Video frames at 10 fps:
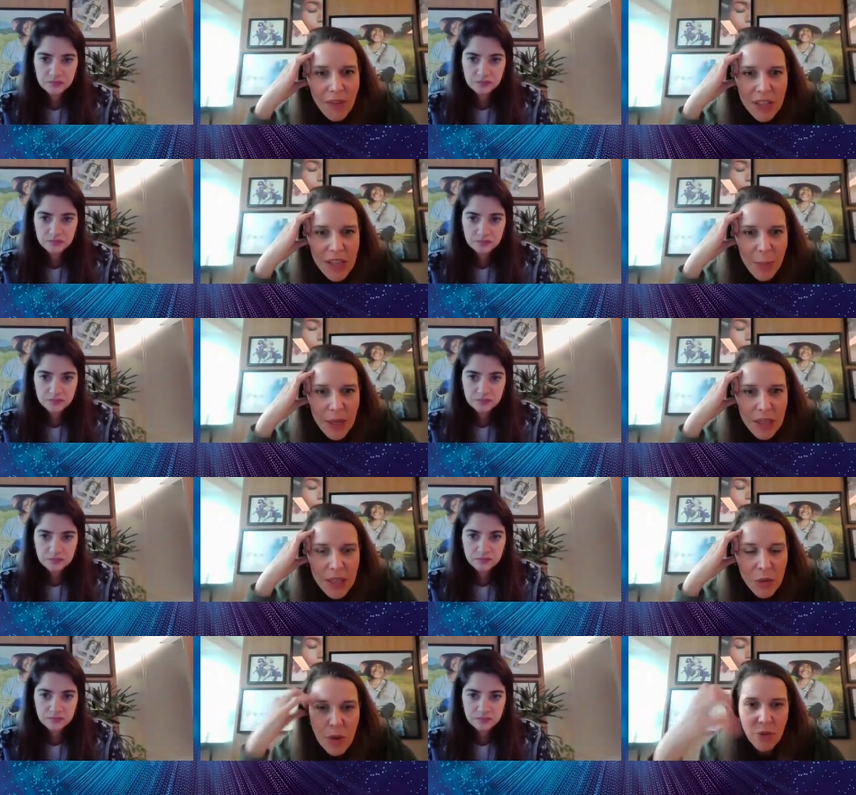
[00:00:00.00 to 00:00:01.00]
Speaker 1: having the
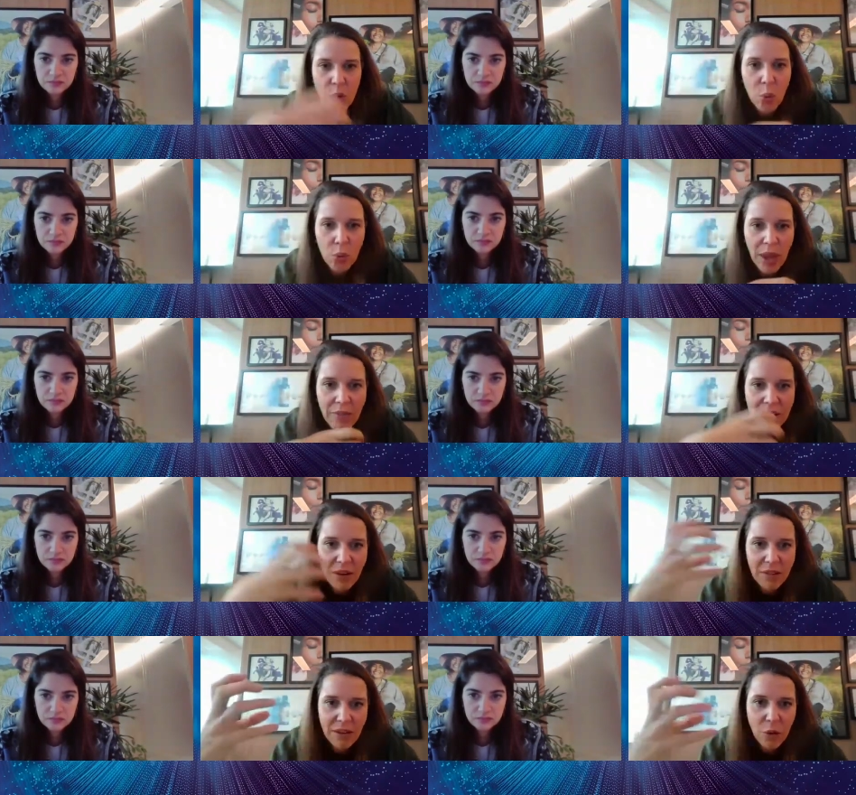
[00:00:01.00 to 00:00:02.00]
ability to have your own
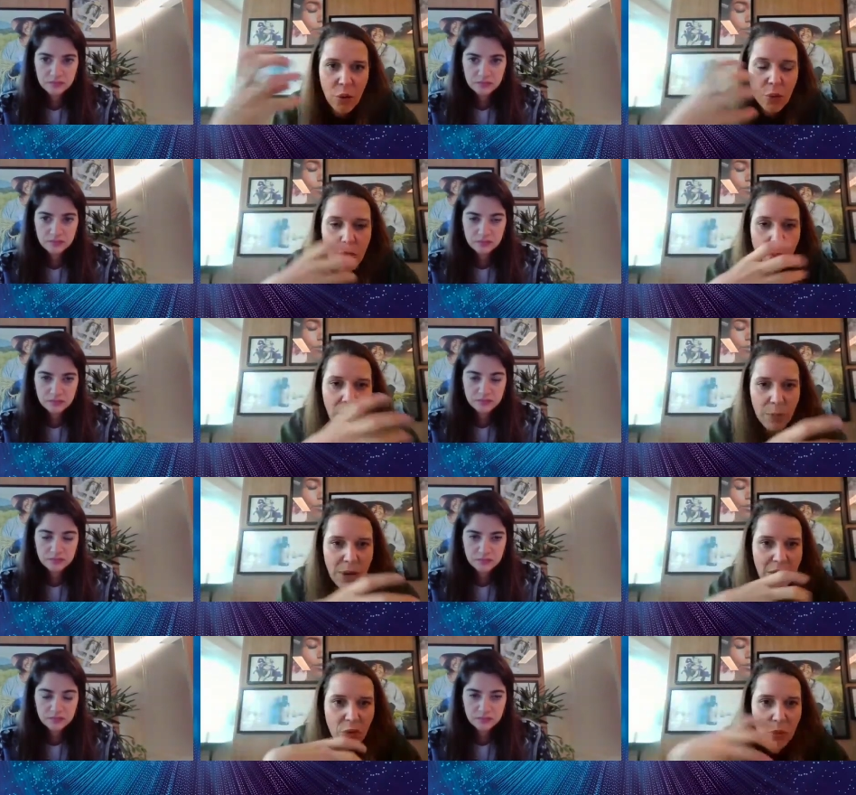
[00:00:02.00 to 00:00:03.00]
avatars and go from one
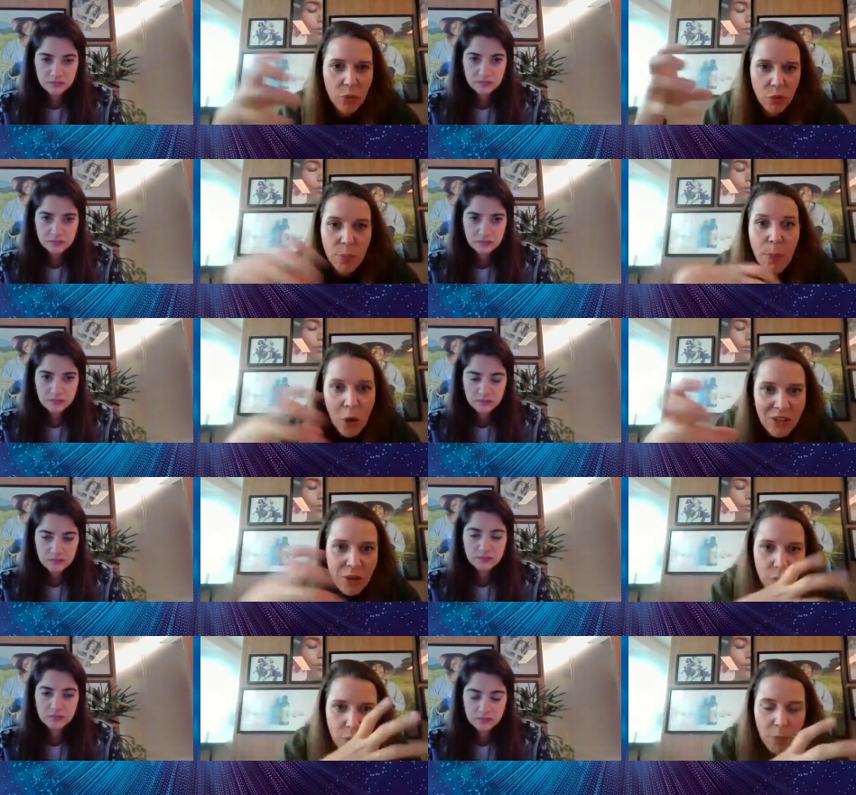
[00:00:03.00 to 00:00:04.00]
place to
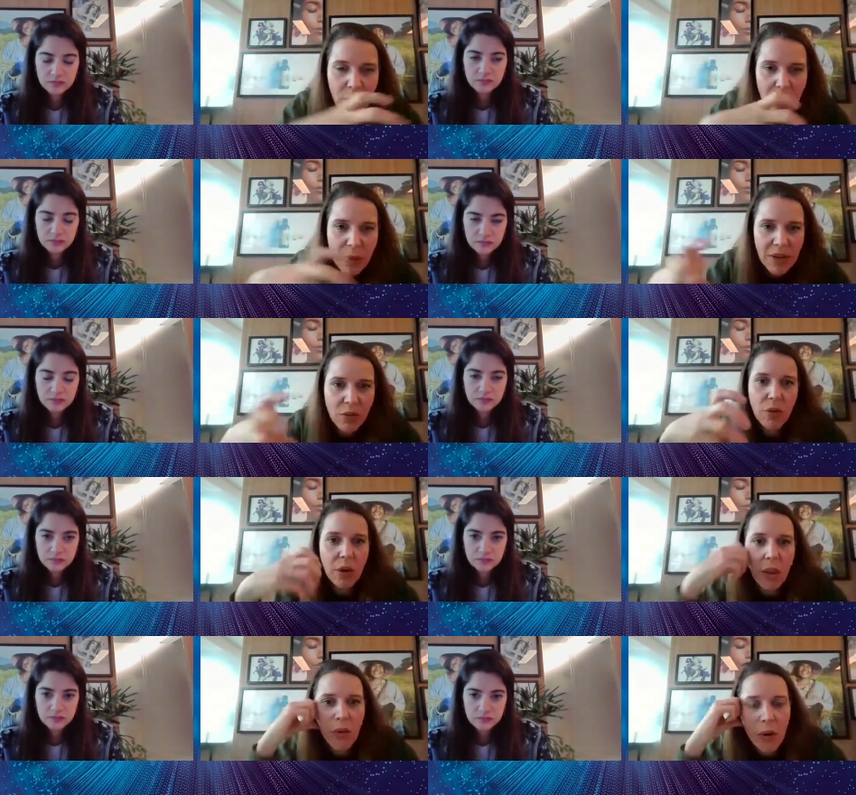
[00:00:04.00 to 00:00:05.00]
port it from one place
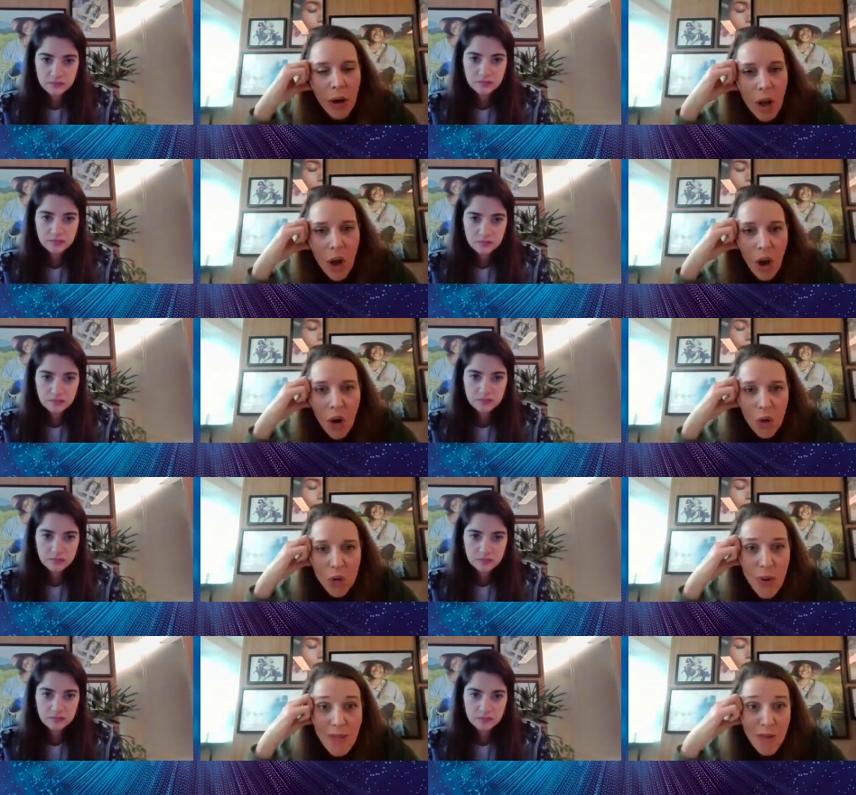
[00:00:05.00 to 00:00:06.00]
to another,
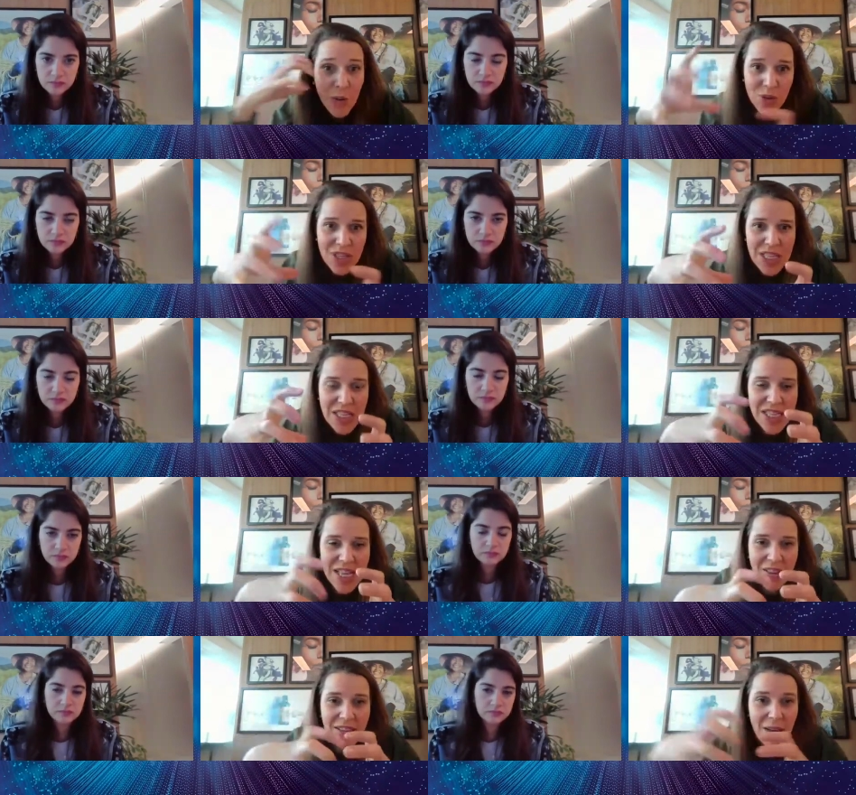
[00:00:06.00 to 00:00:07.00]
or to have communities
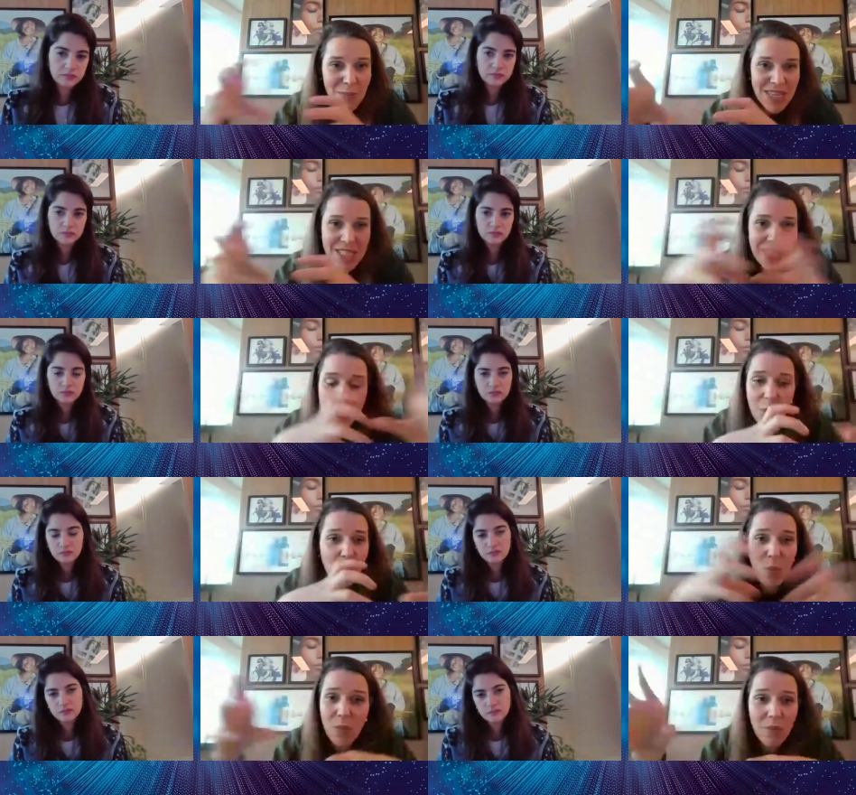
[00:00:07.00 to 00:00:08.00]
that can meet
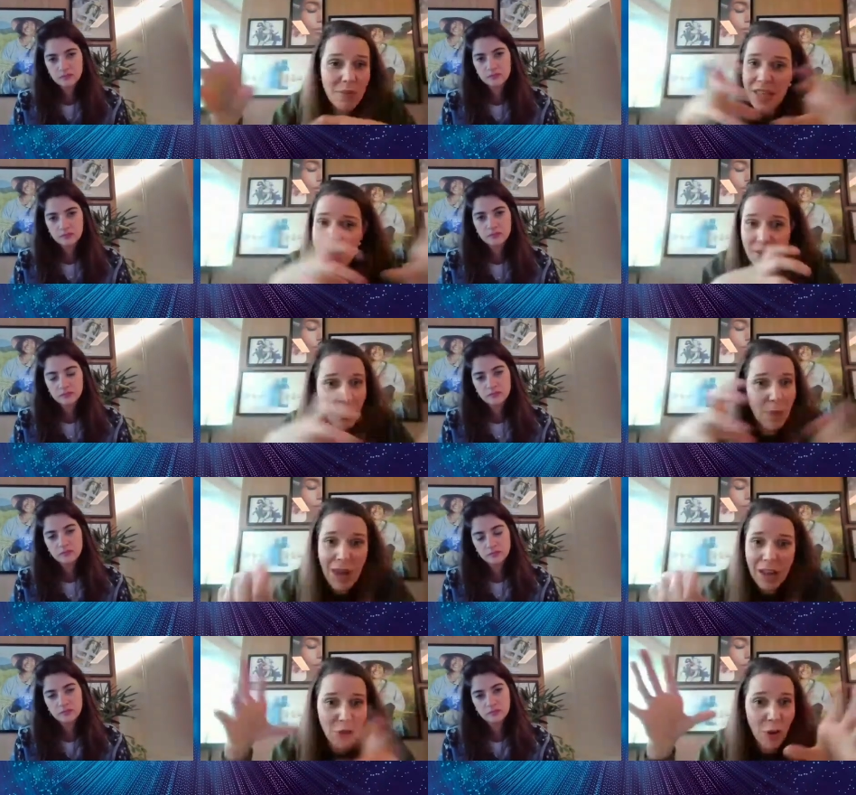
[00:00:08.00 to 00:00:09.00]
in
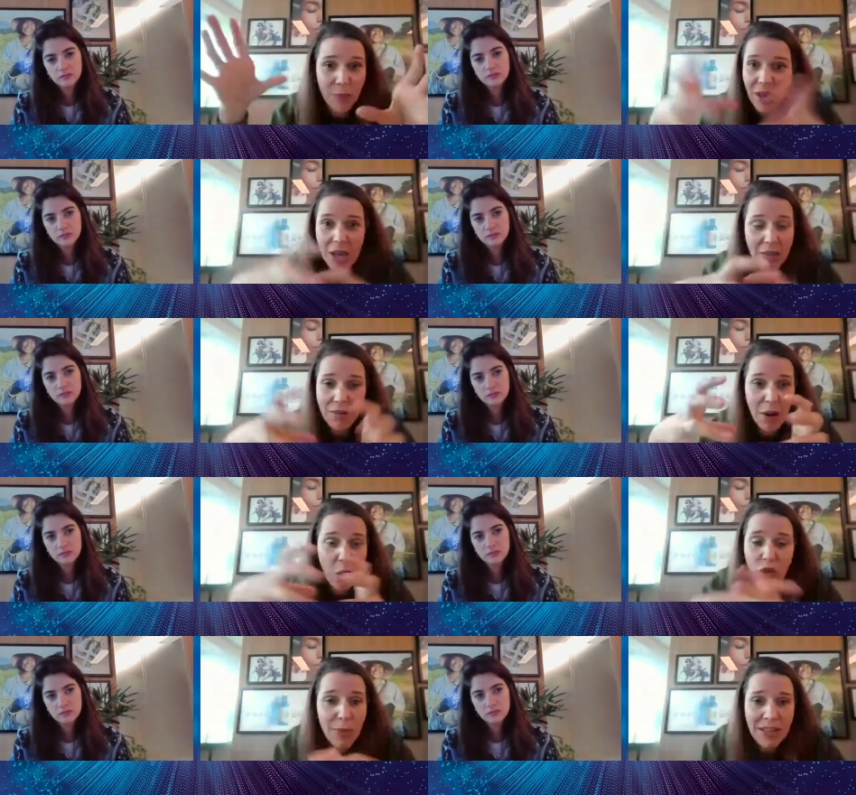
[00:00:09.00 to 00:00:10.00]
different platforms and
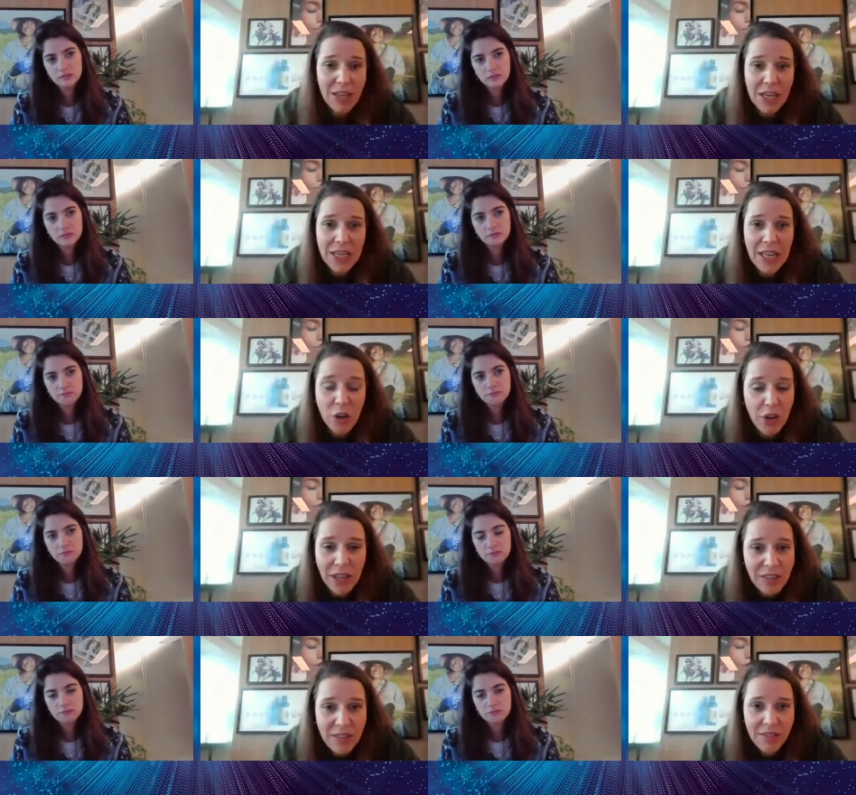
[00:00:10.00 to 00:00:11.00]
automatically get
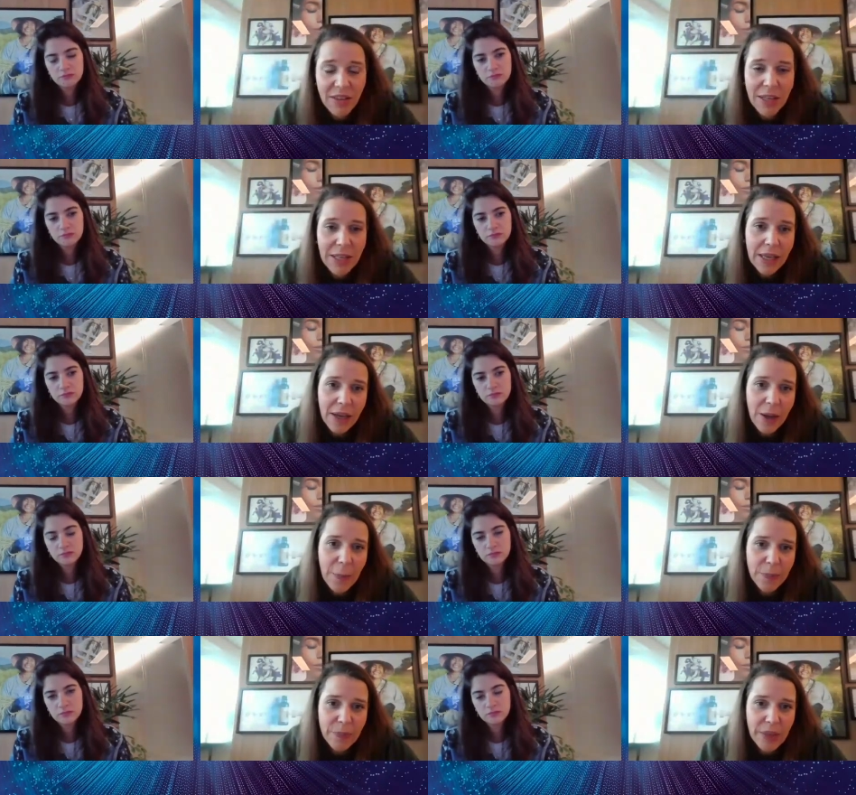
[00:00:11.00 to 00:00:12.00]
connected
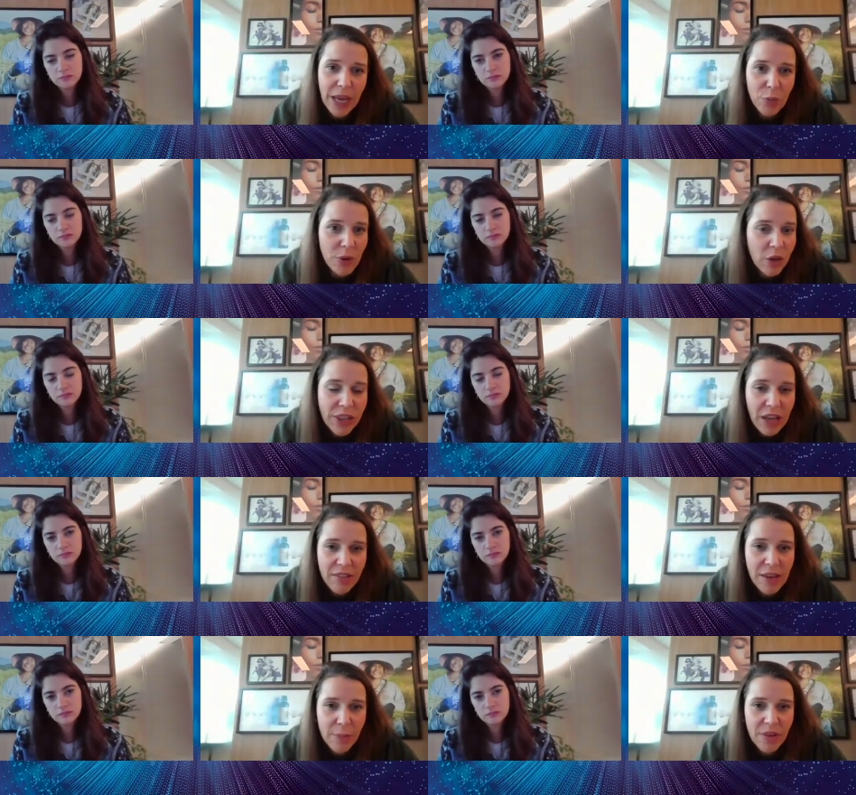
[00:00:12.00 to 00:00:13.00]
and
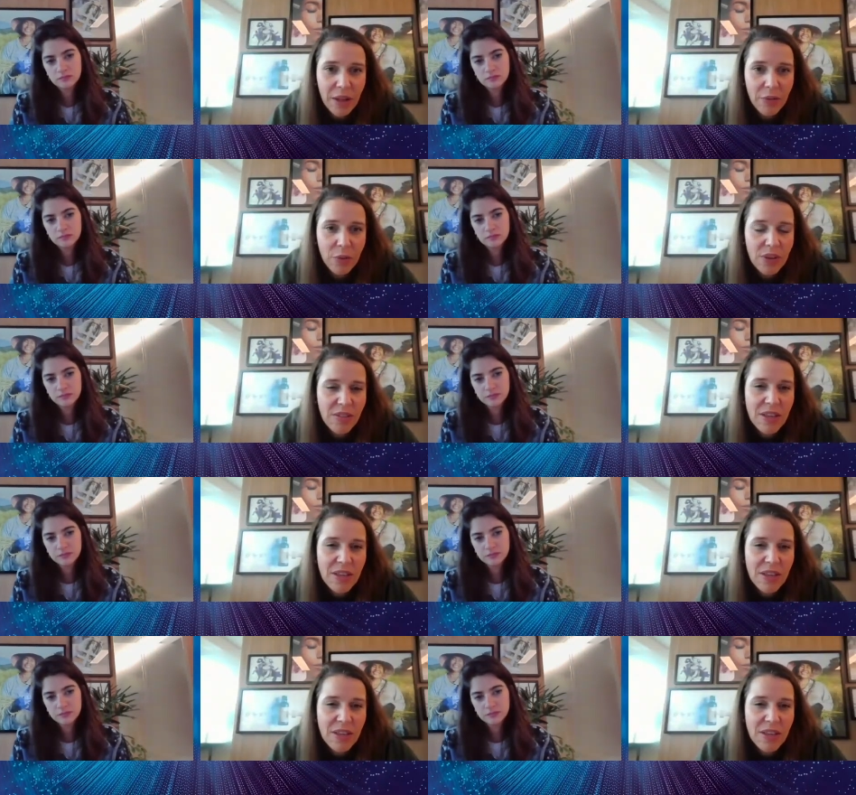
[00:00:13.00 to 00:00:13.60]
recognize themselves. So